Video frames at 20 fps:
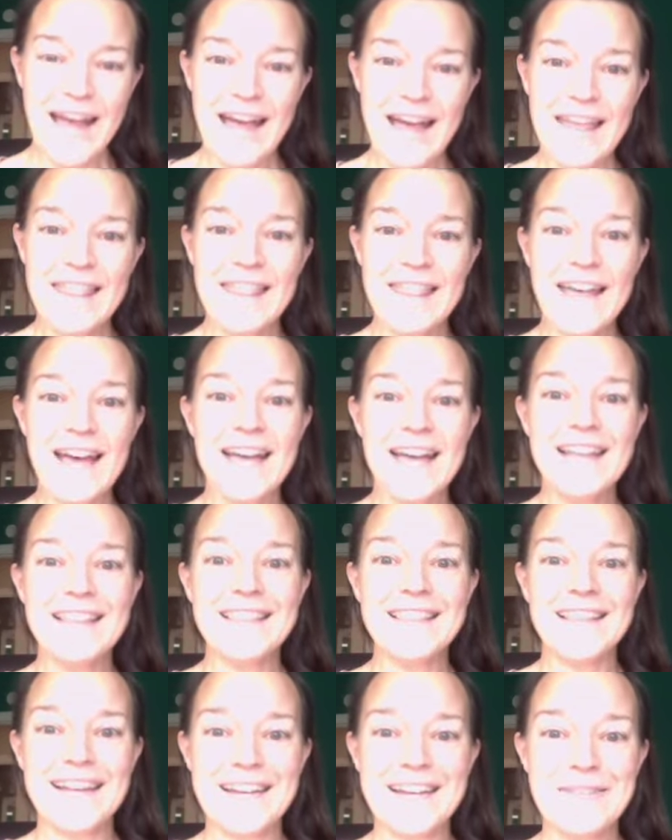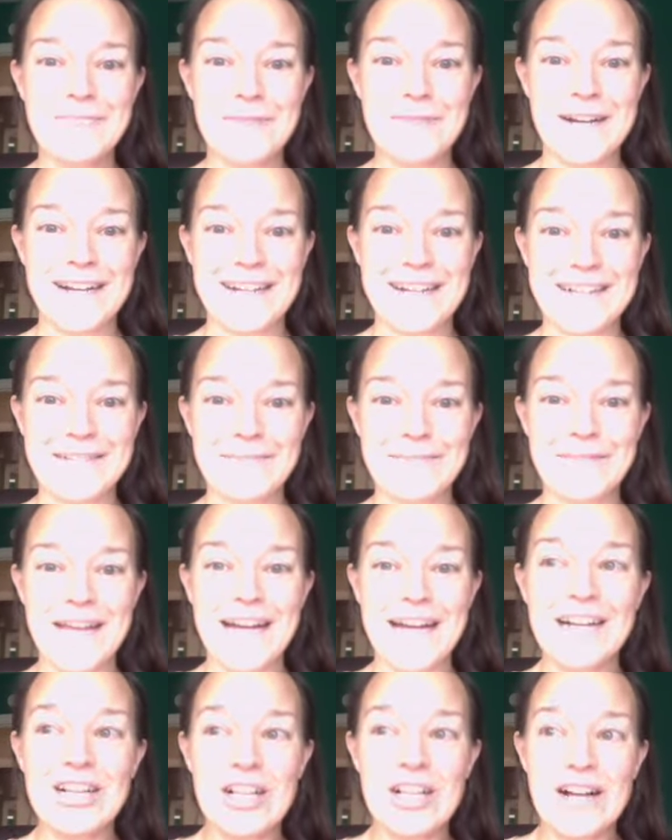that light well,
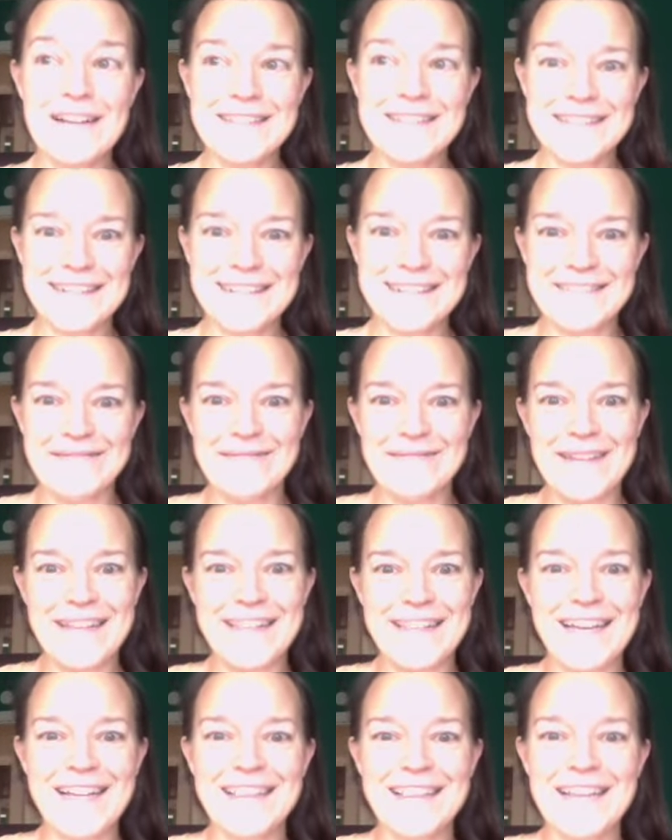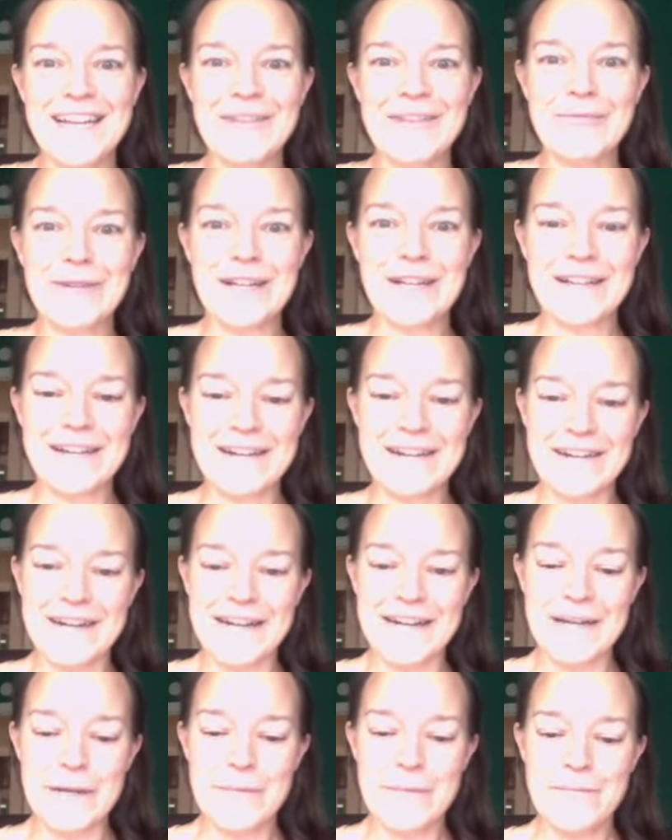that closet, and that light well
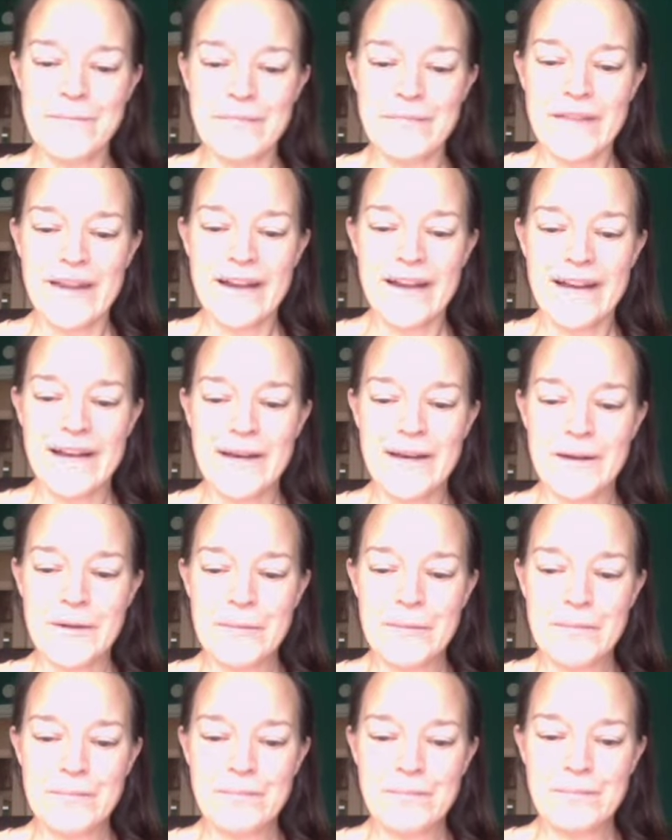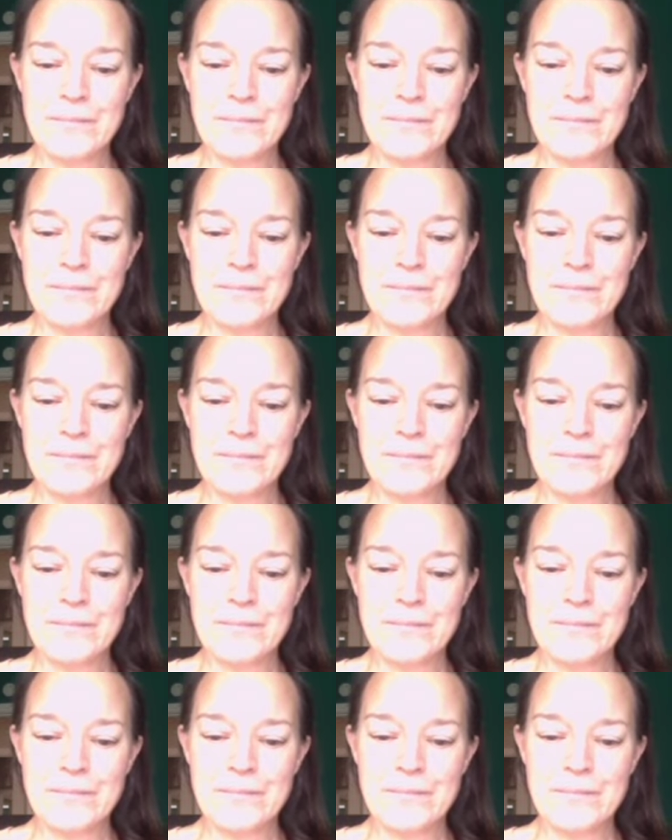area um,